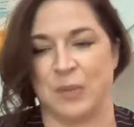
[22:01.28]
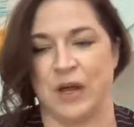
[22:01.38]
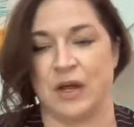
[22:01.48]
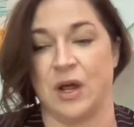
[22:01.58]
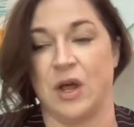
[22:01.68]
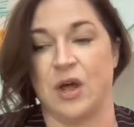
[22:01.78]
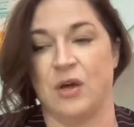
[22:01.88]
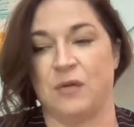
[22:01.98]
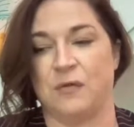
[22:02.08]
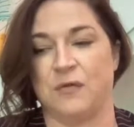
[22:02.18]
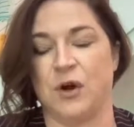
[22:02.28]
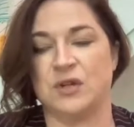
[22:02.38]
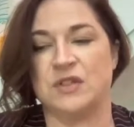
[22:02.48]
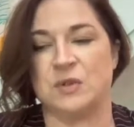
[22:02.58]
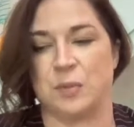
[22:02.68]
but
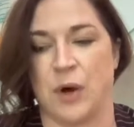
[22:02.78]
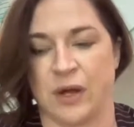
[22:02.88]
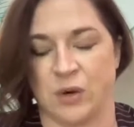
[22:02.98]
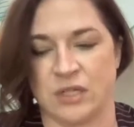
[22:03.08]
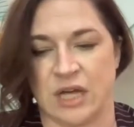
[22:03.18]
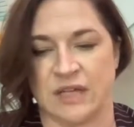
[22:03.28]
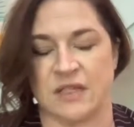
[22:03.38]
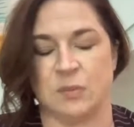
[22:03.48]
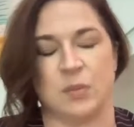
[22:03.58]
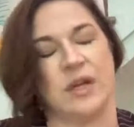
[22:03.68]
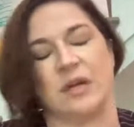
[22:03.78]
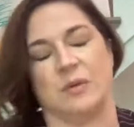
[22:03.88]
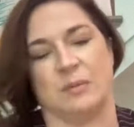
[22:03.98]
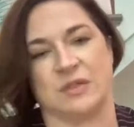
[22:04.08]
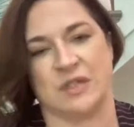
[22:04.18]
first prioritizing bringing
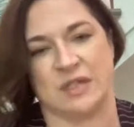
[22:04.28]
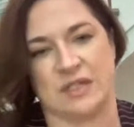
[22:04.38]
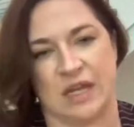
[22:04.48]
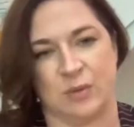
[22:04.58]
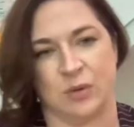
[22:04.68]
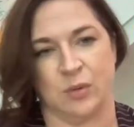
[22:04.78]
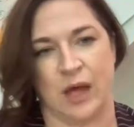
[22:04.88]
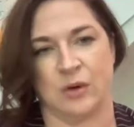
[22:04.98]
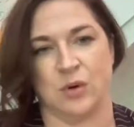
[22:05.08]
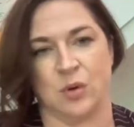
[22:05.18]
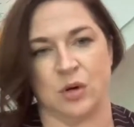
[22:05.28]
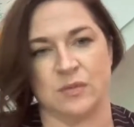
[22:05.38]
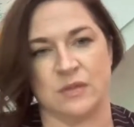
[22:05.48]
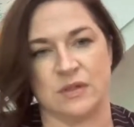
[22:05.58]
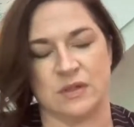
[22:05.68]
people to the table around
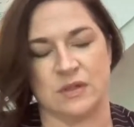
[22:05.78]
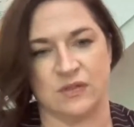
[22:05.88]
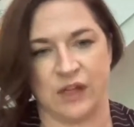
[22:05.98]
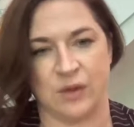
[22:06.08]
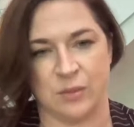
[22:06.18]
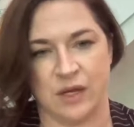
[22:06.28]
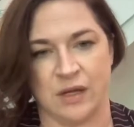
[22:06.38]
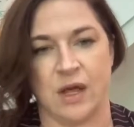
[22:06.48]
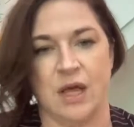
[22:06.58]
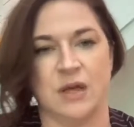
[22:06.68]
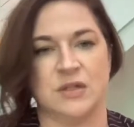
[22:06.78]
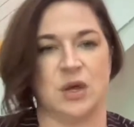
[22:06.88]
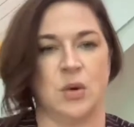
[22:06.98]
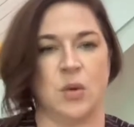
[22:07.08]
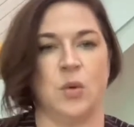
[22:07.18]
norms development.
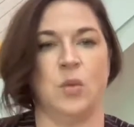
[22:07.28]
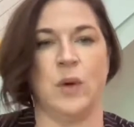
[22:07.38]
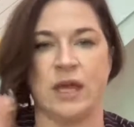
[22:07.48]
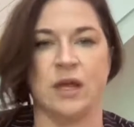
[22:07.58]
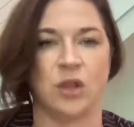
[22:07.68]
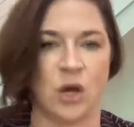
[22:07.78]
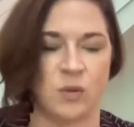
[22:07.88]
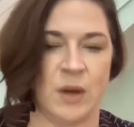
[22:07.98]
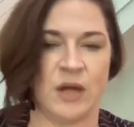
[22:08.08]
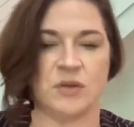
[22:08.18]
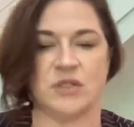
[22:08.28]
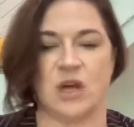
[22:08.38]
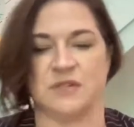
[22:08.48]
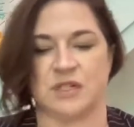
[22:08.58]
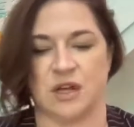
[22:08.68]
So we, along with
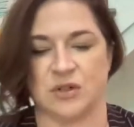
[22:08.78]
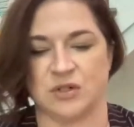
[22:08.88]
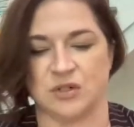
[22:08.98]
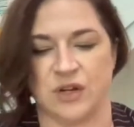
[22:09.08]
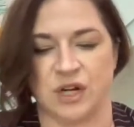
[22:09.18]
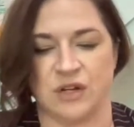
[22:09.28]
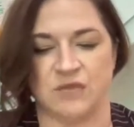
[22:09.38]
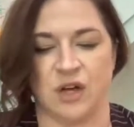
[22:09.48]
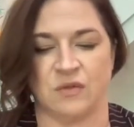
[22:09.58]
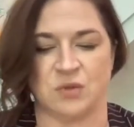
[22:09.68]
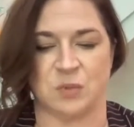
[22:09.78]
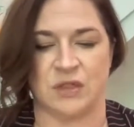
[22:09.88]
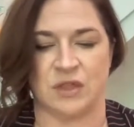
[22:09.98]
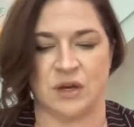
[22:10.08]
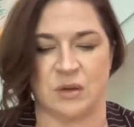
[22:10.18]
Microsoft and others, are very involved
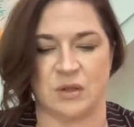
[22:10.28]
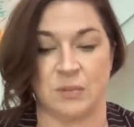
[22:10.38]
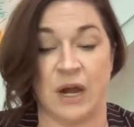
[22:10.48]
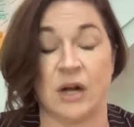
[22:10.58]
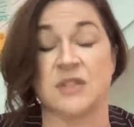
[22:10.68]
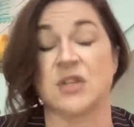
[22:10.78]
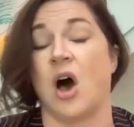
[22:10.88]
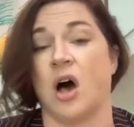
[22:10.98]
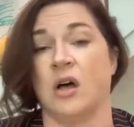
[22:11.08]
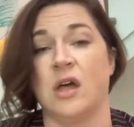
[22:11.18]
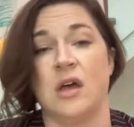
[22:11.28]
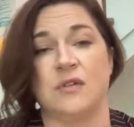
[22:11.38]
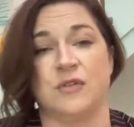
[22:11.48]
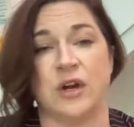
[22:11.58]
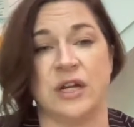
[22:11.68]
with the Paris call,
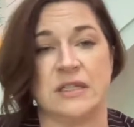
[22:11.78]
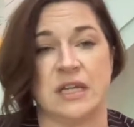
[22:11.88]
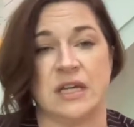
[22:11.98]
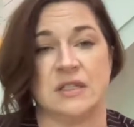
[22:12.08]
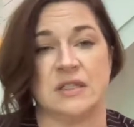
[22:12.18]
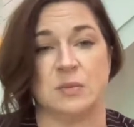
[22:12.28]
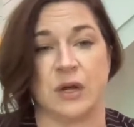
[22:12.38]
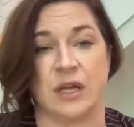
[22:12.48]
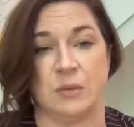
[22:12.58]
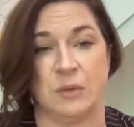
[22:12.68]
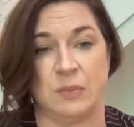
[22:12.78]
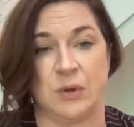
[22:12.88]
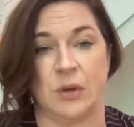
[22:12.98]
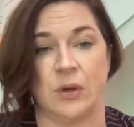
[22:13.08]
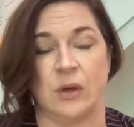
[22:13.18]
for instance, and bringing
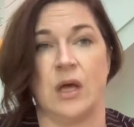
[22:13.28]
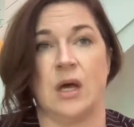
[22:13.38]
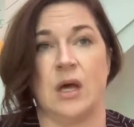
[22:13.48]
people